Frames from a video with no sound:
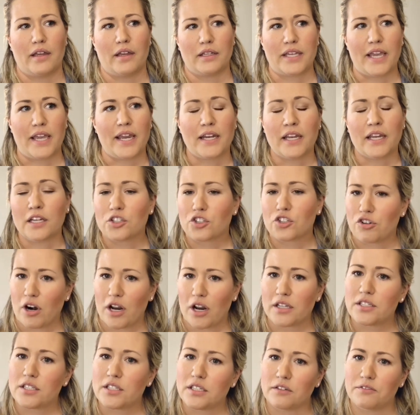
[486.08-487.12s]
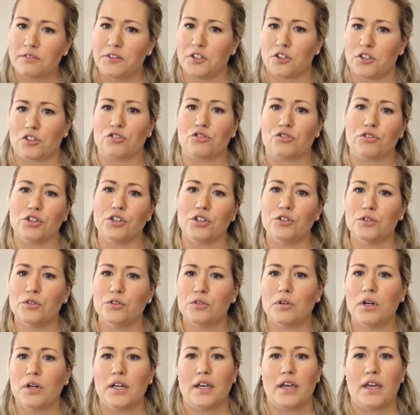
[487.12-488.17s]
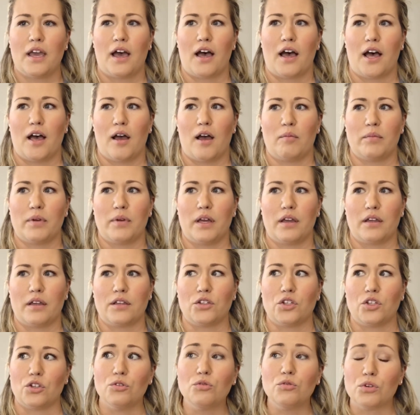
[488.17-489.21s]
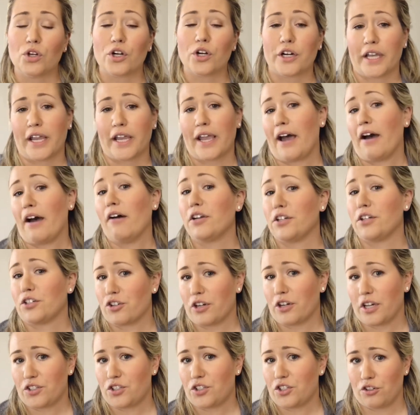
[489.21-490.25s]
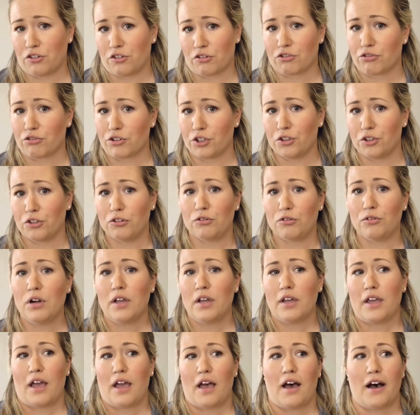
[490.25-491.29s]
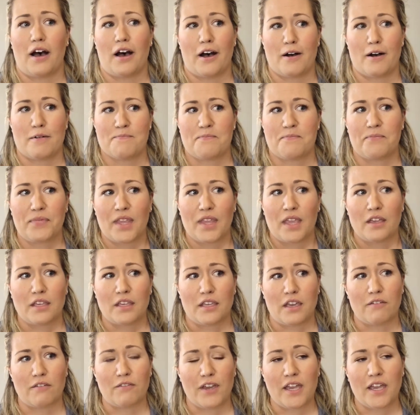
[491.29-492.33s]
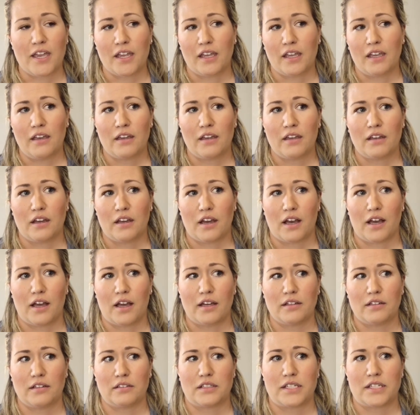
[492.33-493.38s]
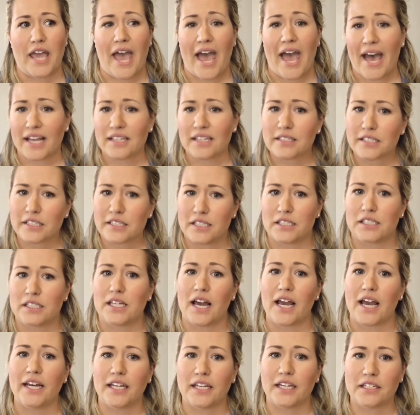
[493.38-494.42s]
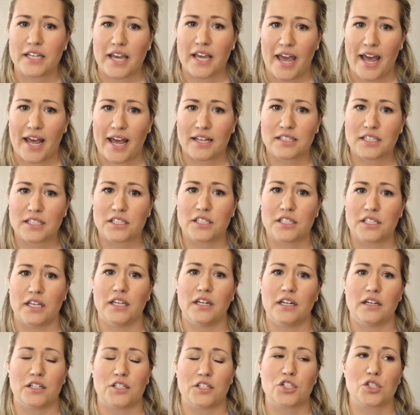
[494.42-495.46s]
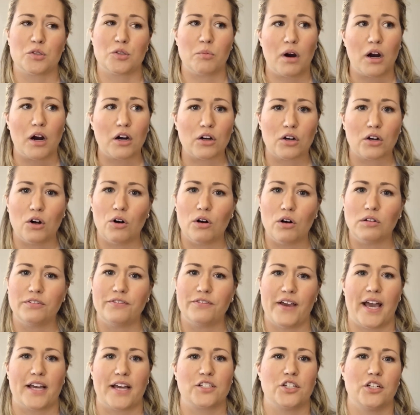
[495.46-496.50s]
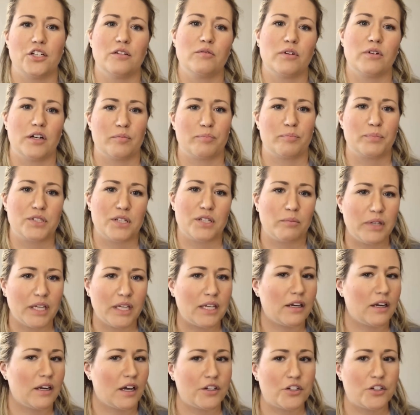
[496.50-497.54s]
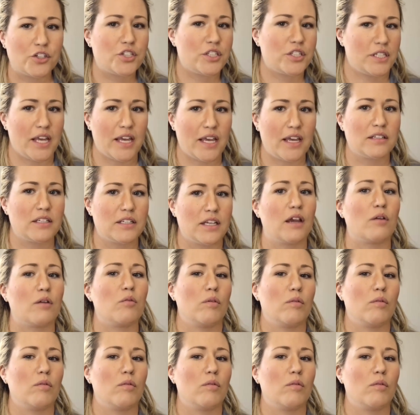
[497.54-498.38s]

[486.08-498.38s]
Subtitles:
Gaining trust of your crew, you learning how to trust your crew, giving tasks, assigning tasks in a SMART goal fashion where somebody can understand like